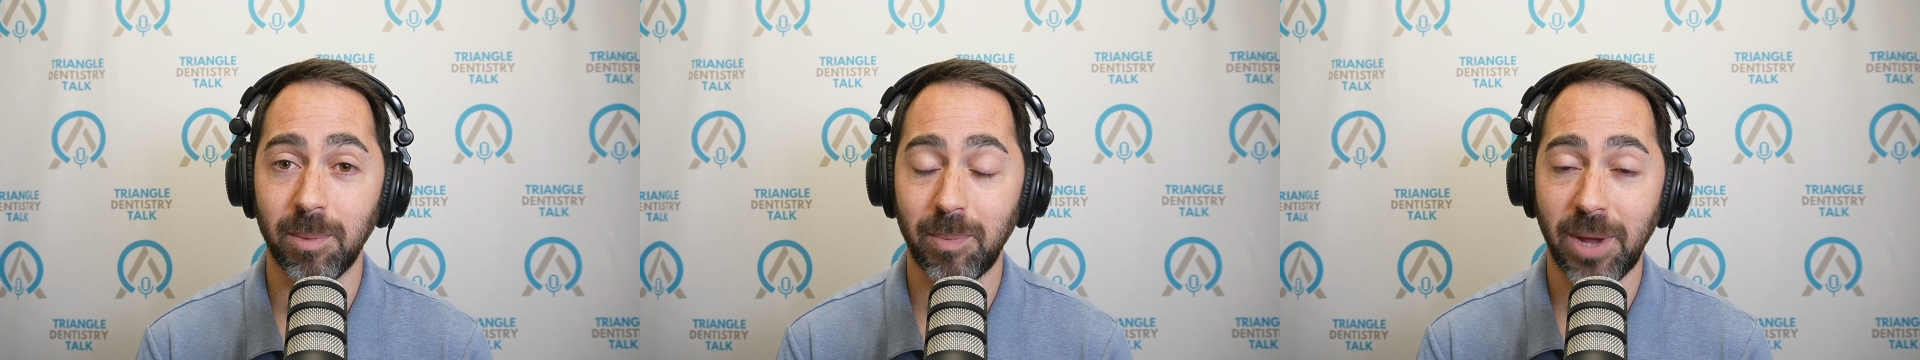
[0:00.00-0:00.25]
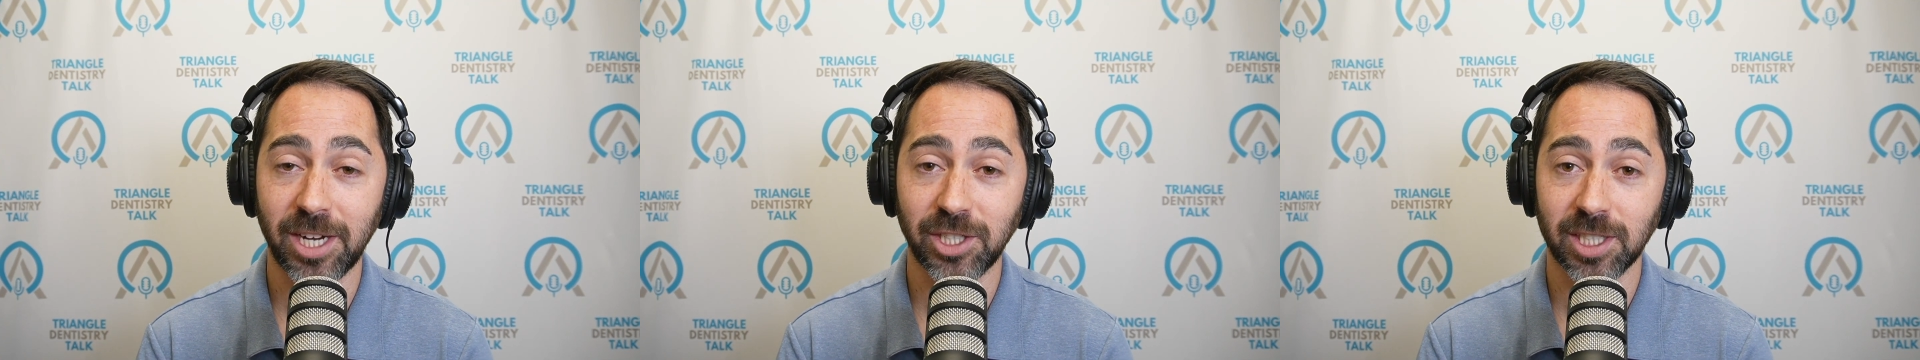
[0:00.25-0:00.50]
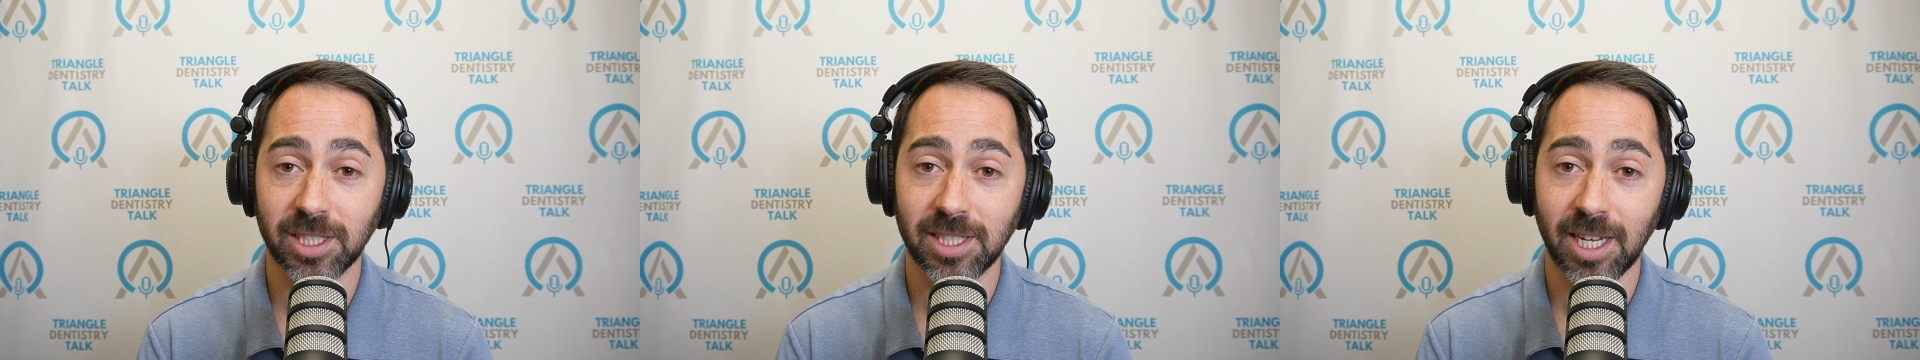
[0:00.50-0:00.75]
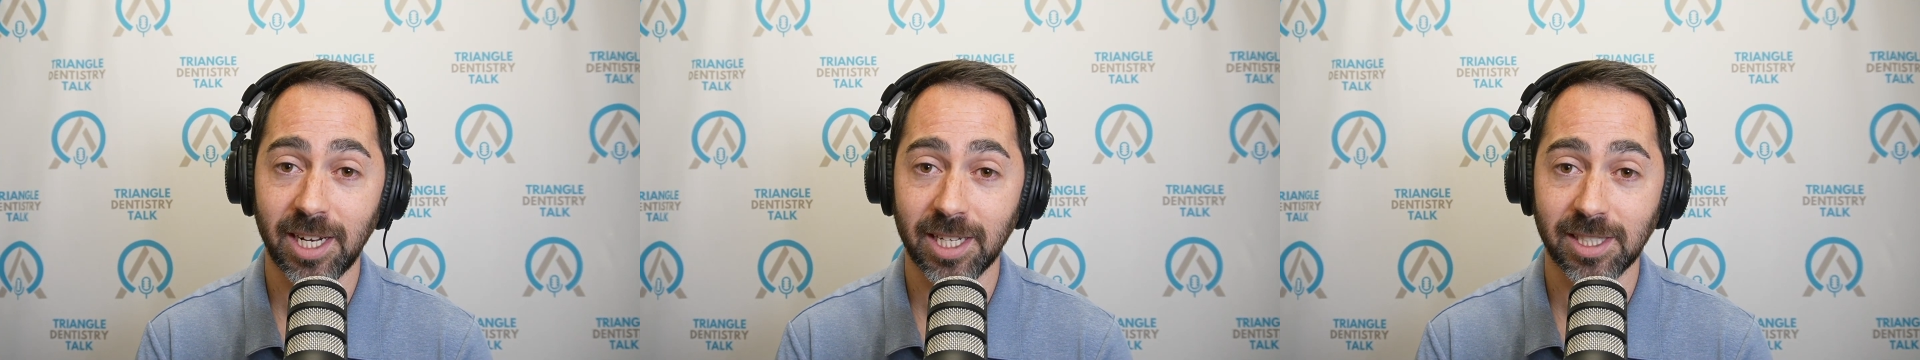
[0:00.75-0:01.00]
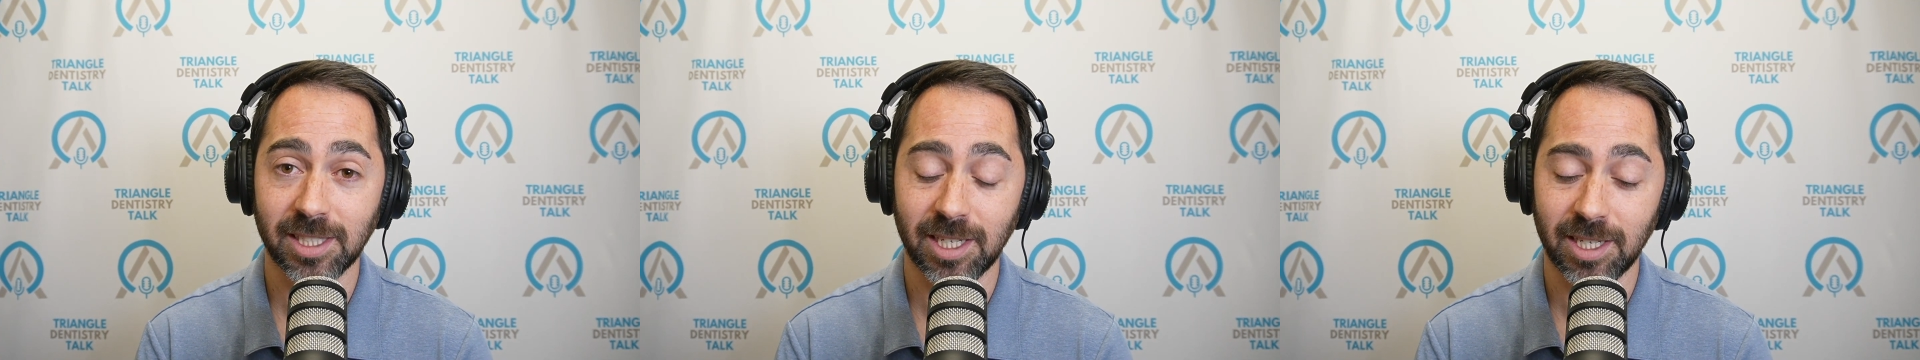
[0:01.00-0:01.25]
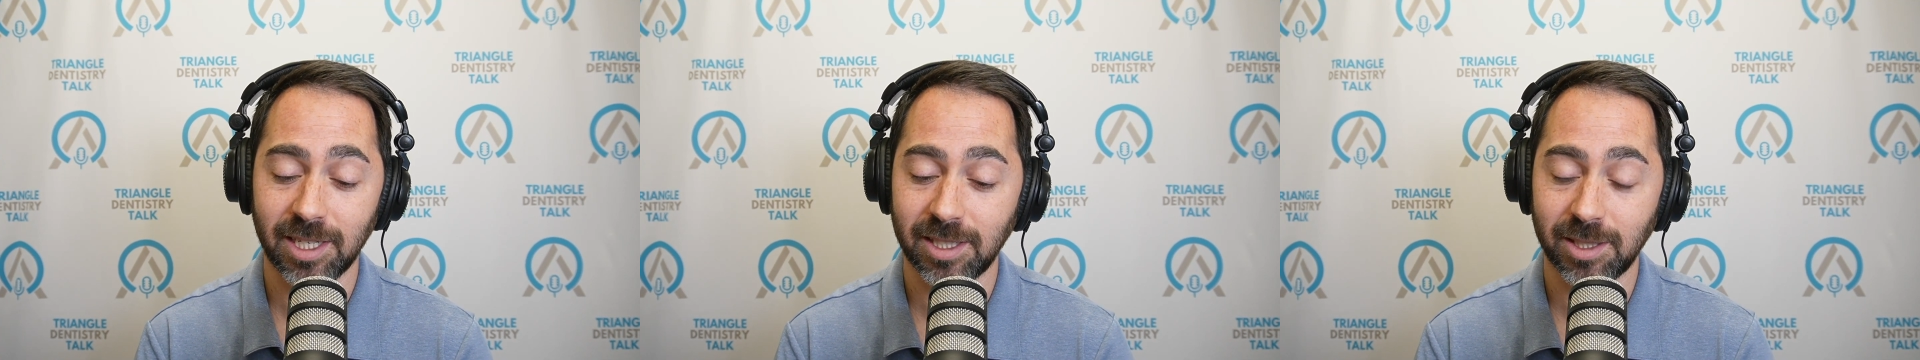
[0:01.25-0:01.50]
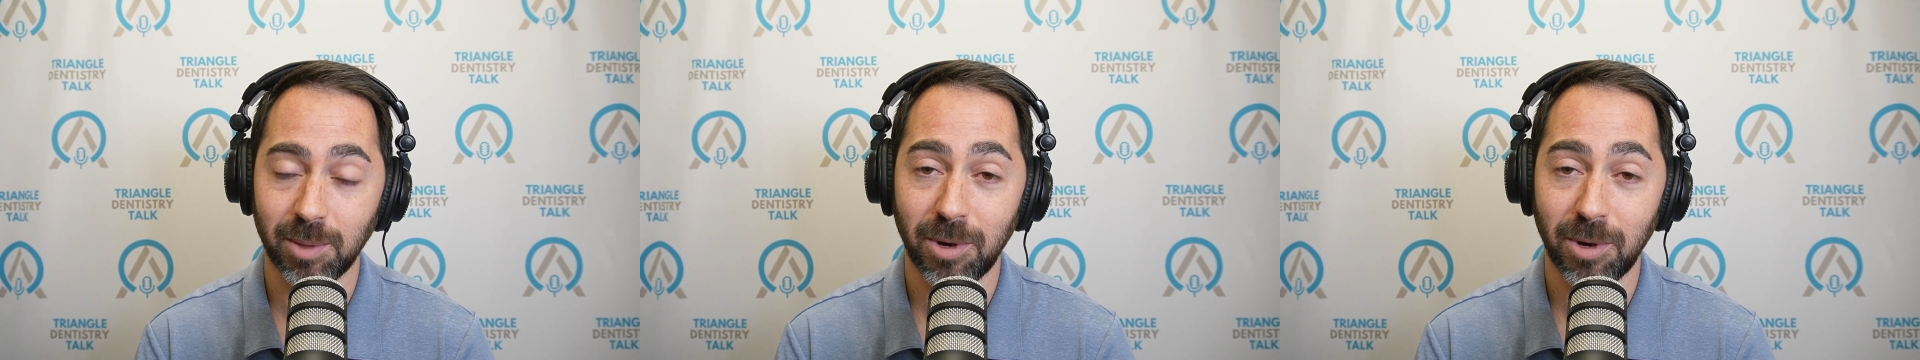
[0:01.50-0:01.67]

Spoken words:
patient, and it's a